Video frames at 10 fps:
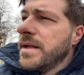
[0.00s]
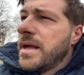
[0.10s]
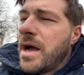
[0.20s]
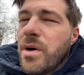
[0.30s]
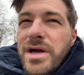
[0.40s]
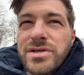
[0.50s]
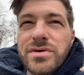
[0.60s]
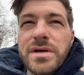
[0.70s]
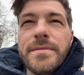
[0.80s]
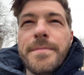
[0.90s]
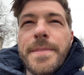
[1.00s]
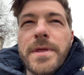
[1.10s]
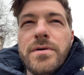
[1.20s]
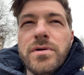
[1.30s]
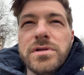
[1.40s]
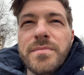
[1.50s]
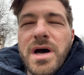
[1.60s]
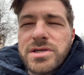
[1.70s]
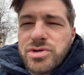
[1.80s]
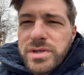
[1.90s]
how I do it, called
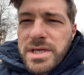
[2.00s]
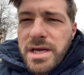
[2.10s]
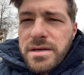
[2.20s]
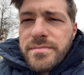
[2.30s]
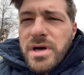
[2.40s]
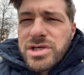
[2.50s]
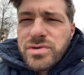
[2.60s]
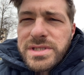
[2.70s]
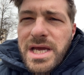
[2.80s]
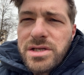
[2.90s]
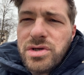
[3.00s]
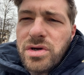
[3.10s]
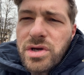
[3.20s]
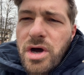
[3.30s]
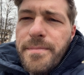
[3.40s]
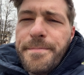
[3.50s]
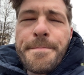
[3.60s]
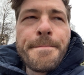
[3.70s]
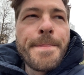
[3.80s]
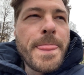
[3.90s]
Mastery Den,
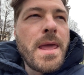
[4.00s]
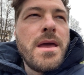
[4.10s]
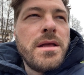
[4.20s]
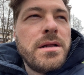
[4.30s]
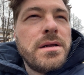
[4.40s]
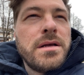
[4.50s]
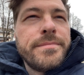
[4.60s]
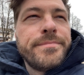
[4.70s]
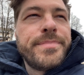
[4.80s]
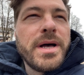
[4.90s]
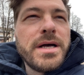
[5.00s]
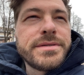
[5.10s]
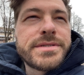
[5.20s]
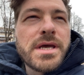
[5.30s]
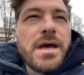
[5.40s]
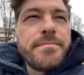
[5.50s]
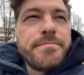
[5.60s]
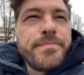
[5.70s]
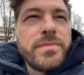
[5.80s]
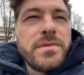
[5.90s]
masteryden.com. But
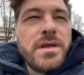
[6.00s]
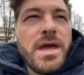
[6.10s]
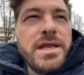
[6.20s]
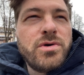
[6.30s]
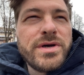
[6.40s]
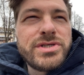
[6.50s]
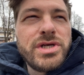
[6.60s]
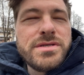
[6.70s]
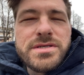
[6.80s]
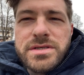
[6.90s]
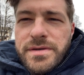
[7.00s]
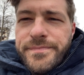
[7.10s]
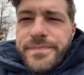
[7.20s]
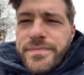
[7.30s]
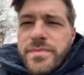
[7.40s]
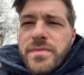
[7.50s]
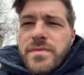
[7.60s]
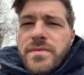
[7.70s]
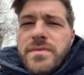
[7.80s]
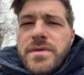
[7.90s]
any questions,
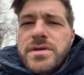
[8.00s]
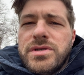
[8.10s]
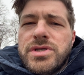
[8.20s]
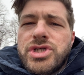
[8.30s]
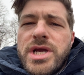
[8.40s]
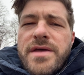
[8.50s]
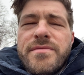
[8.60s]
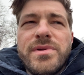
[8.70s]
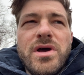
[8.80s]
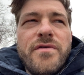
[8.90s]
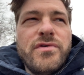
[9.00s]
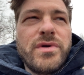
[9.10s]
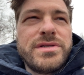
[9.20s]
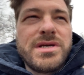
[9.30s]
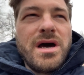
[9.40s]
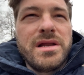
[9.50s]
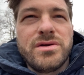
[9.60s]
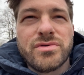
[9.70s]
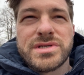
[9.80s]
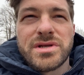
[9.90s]
share them below. If you're in Tallinn
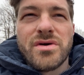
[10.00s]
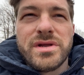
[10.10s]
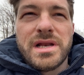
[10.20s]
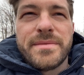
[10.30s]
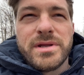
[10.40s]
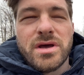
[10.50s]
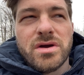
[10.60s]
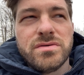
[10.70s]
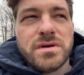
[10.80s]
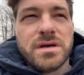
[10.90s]
or Estonia, let me know,